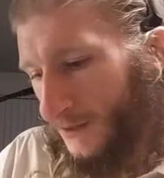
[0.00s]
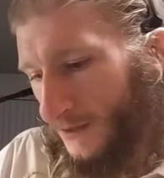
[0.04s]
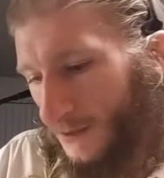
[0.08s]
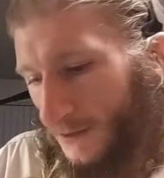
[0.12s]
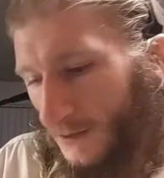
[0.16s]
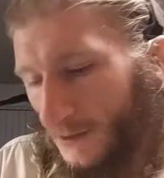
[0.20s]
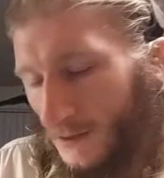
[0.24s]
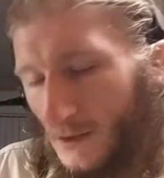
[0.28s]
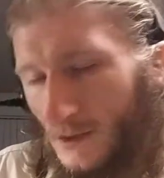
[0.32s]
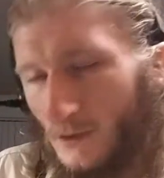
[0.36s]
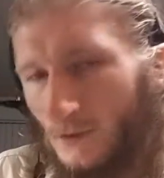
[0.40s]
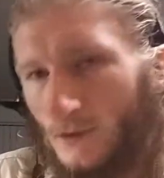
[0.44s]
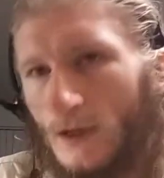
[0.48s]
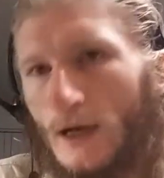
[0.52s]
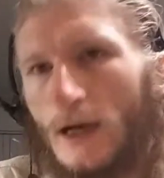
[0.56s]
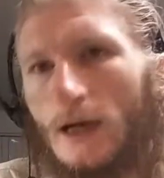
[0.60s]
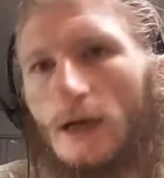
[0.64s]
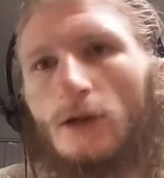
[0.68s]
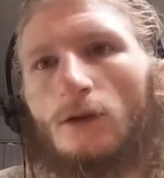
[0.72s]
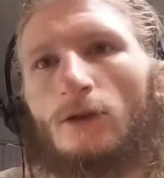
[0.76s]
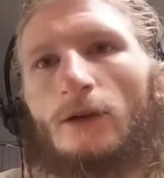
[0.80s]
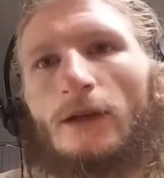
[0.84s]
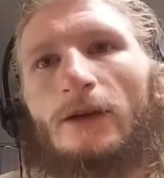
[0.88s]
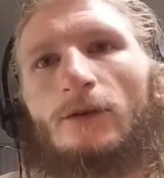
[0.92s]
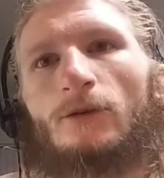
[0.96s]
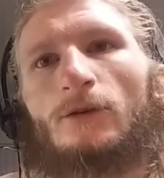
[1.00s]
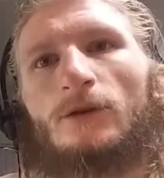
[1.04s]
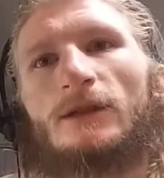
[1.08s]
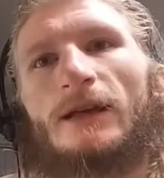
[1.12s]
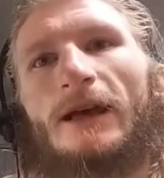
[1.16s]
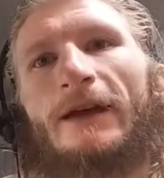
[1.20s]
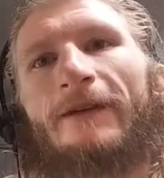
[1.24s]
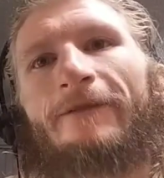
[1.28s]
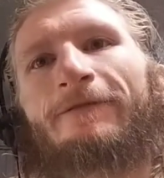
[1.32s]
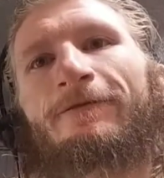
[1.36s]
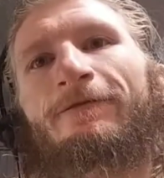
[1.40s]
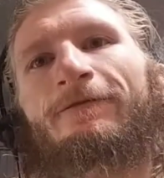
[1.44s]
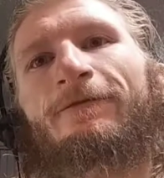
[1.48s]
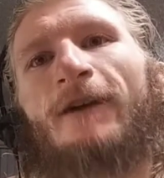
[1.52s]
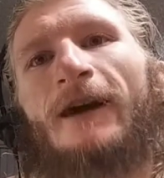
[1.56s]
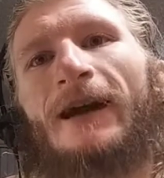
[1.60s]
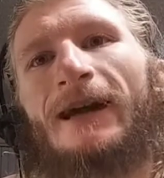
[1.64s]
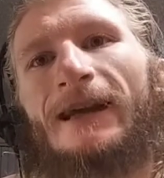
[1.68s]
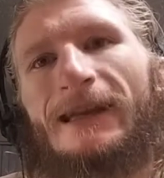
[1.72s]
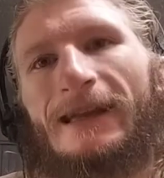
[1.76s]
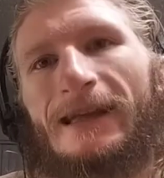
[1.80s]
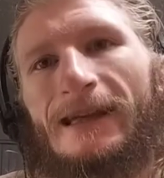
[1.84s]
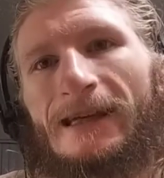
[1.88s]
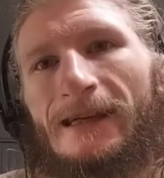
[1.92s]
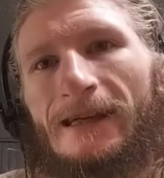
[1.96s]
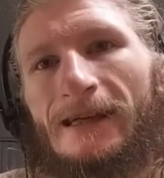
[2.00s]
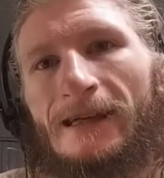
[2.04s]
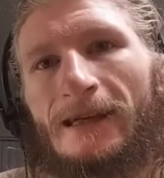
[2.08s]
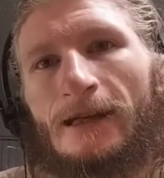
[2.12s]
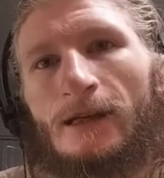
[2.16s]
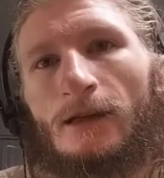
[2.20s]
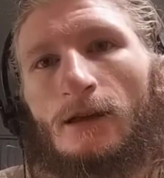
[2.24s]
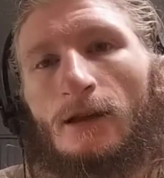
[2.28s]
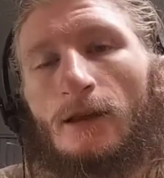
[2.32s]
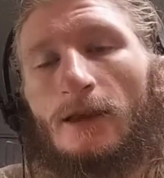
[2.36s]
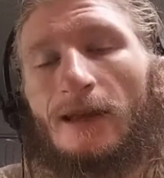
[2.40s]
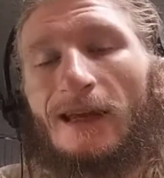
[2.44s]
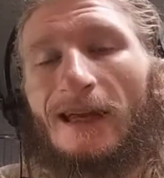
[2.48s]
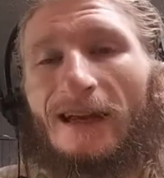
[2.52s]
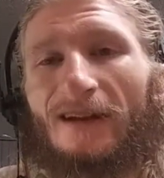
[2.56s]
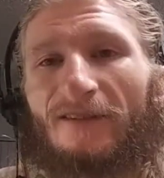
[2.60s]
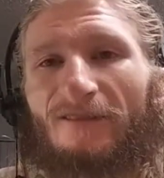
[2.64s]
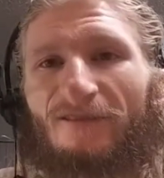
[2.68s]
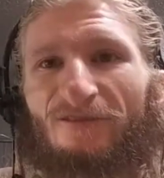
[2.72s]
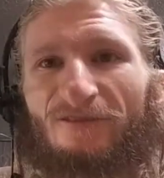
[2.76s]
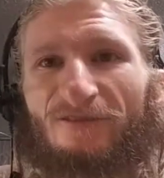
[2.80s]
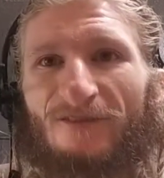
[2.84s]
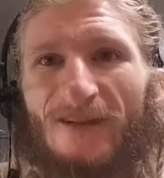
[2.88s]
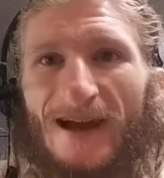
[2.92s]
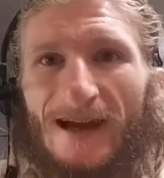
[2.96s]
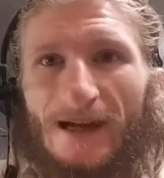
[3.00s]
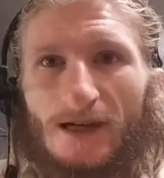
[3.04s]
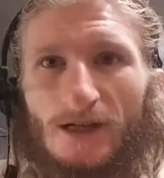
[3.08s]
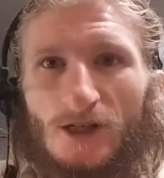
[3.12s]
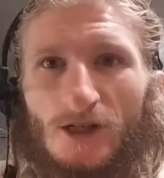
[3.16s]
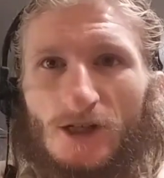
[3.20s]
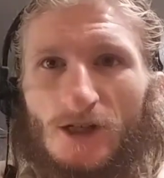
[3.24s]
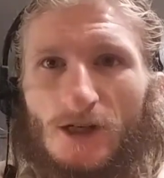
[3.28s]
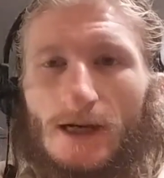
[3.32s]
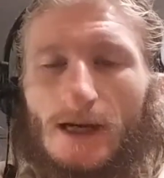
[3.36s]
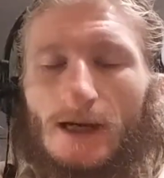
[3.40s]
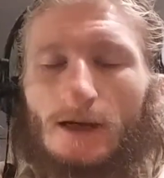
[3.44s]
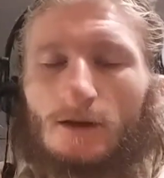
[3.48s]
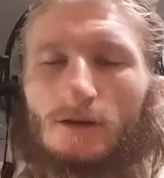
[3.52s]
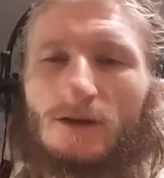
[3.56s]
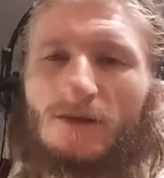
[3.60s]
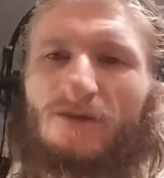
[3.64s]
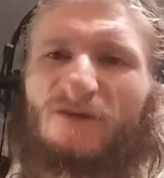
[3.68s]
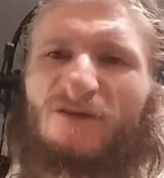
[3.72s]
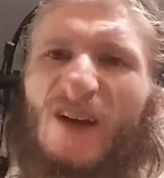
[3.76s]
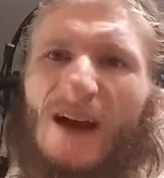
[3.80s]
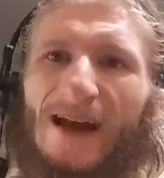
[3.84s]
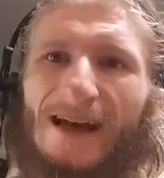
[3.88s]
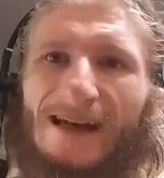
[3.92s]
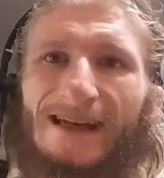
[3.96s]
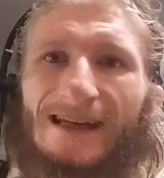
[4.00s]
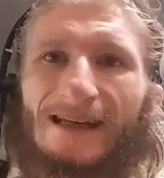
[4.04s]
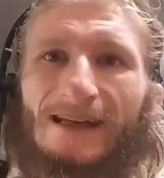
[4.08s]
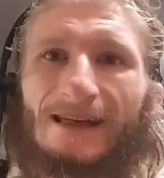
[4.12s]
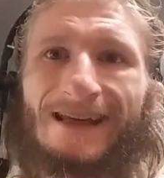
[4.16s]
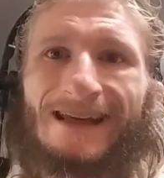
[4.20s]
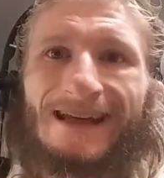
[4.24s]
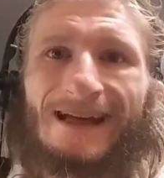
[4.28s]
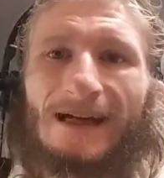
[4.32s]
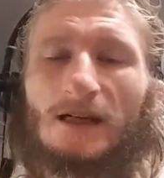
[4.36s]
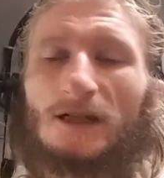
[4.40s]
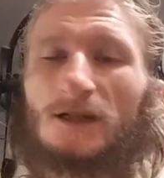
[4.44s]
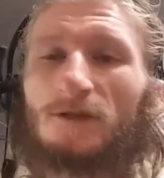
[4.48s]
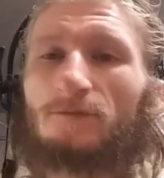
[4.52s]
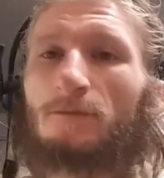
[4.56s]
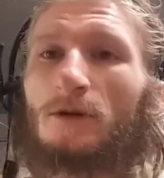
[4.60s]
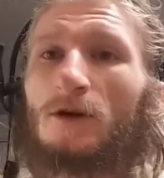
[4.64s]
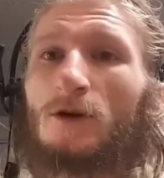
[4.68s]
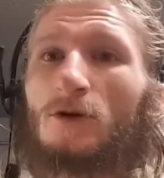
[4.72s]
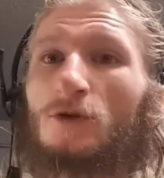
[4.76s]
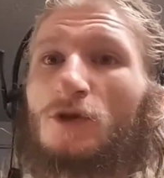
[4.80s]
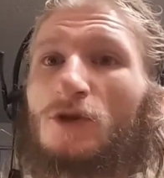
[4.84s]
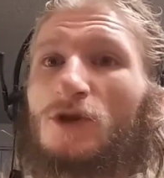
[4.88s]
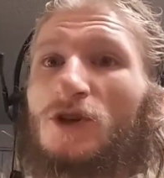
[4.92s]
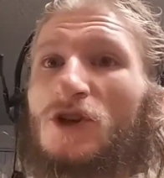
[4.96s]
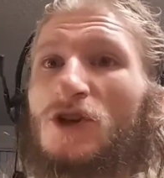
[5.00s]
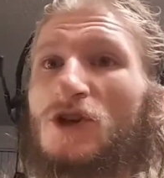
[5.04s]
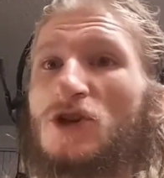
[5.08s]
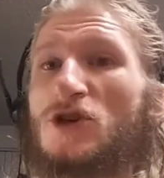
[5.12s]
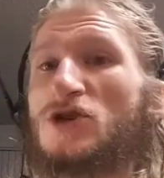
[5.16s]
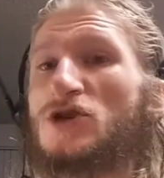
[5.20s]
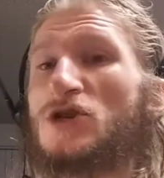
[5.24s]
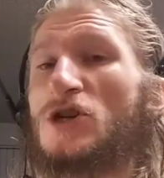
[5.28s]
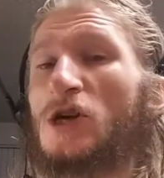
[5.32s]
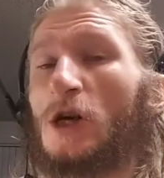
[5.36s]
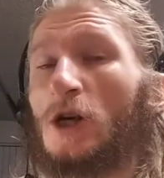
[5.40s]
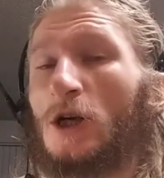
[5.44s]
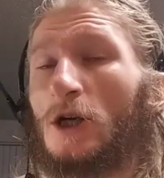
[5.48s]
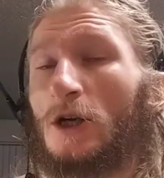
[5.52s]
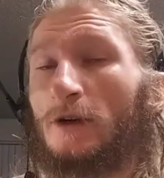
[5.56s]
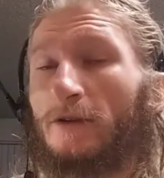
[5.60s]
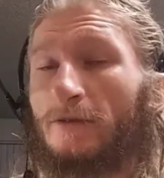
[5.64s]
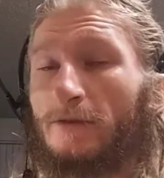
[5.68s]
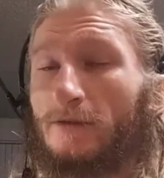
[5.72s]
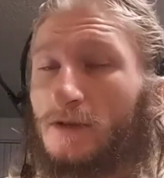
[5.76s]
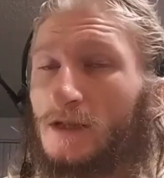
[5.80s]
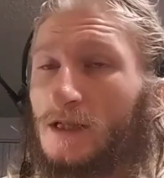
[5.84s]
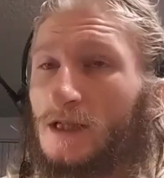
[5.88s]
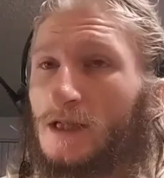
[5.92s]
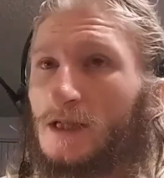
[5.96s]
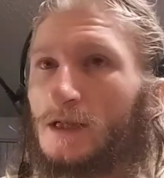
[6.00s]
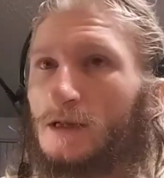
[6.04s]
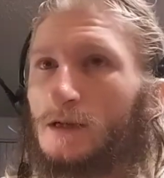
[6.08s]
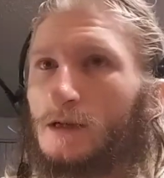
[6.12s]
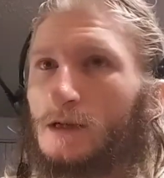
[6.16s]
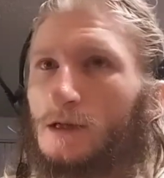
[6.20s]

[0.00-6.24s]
So not only was I fighting the infection, I was fighting the exposed nerves.